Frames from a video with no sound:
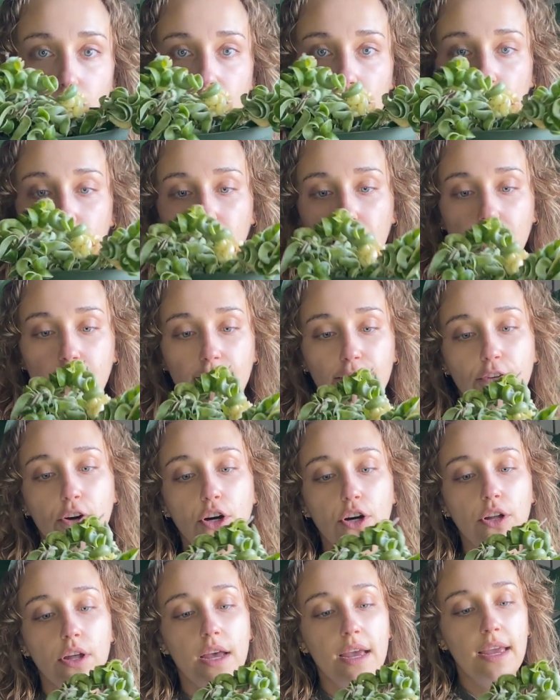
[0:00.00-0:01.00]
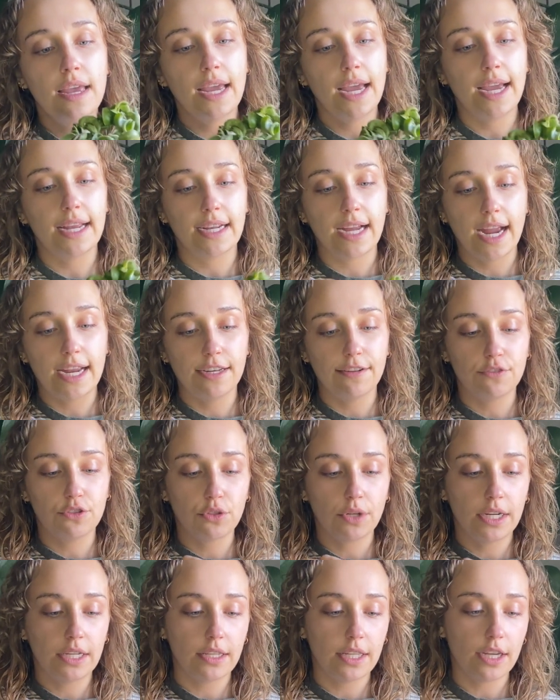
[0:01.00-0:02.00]
when they're really full and kind of
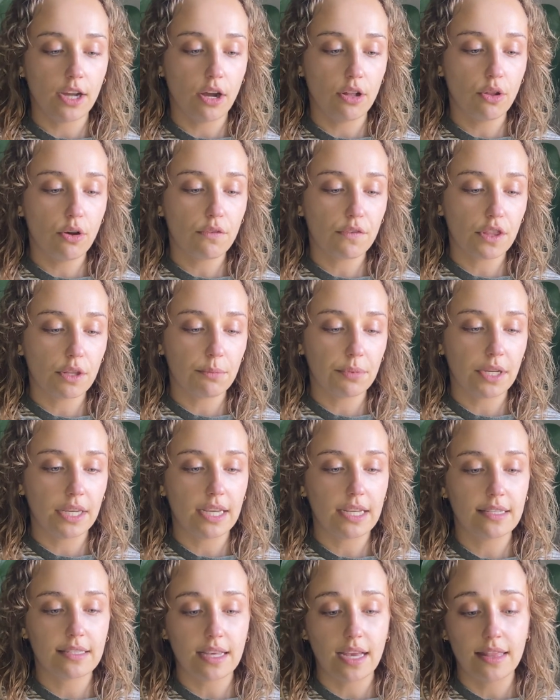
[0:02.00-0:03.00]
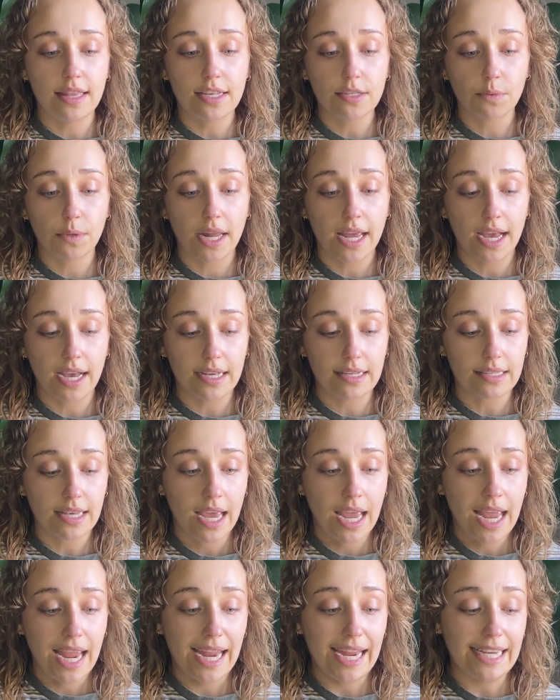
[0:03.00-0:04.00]
trailing all over the place. And this one has
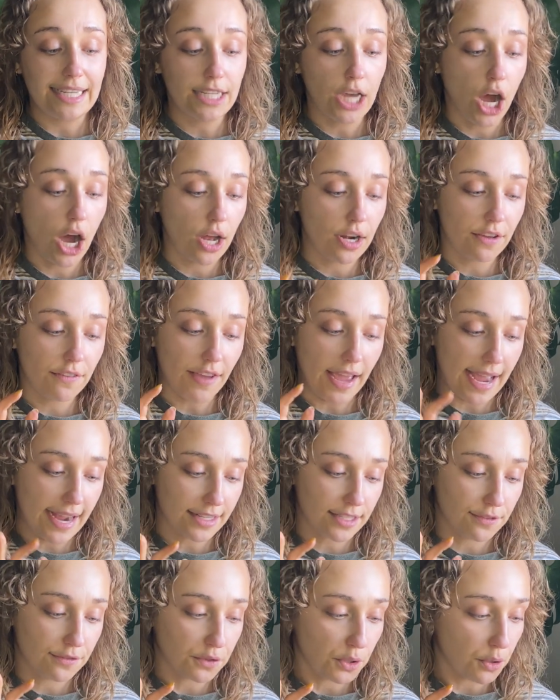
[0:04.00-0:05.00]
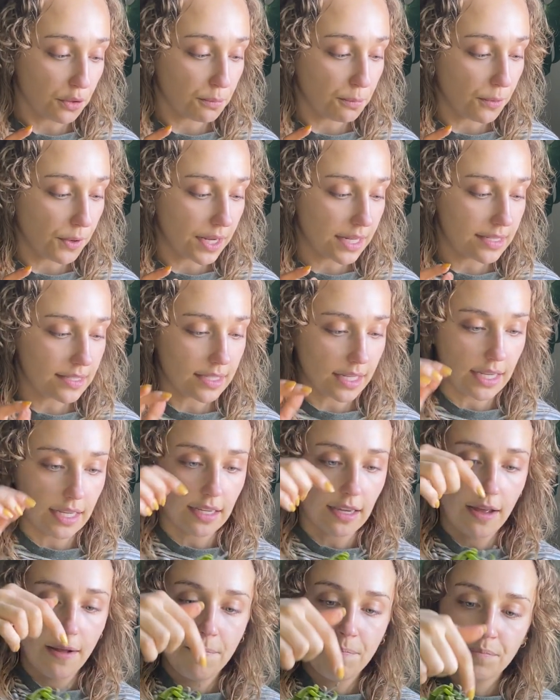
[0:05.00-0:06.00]
a ton of active growth points.
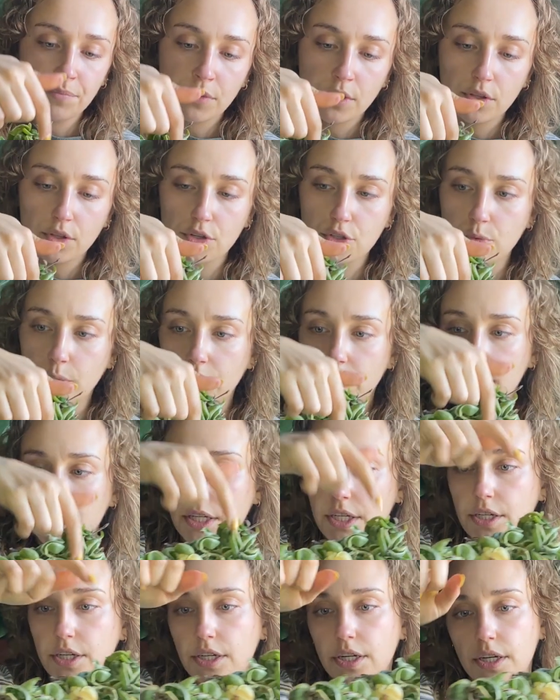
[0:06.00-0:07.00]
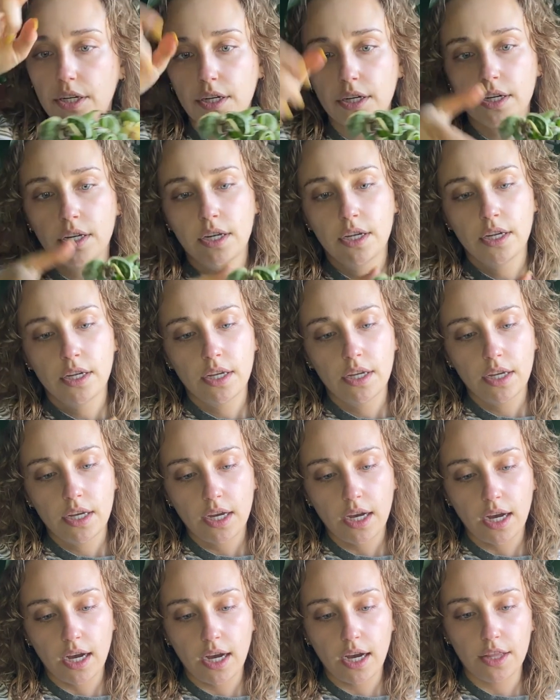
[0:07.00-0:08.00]
Like there's one here,
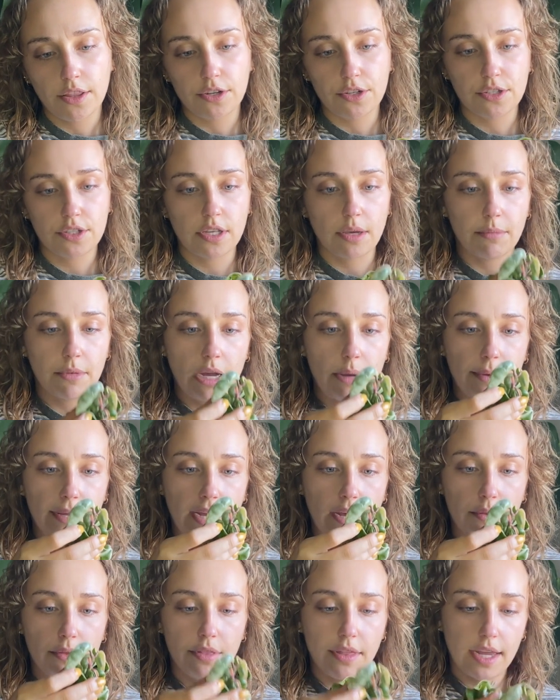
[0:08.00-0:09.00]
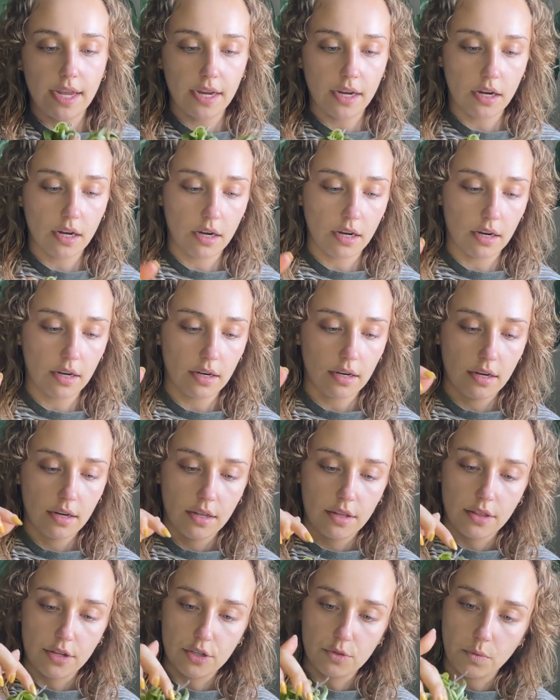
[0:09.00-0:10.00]
there's some coming out there,
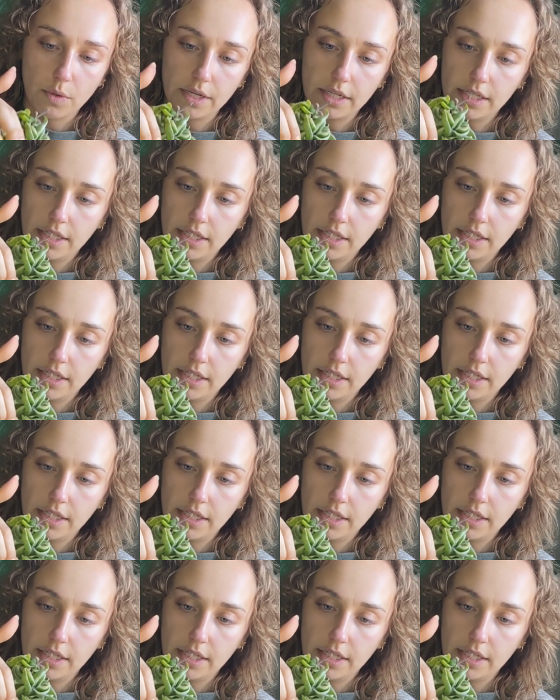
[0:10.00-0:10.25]
there's one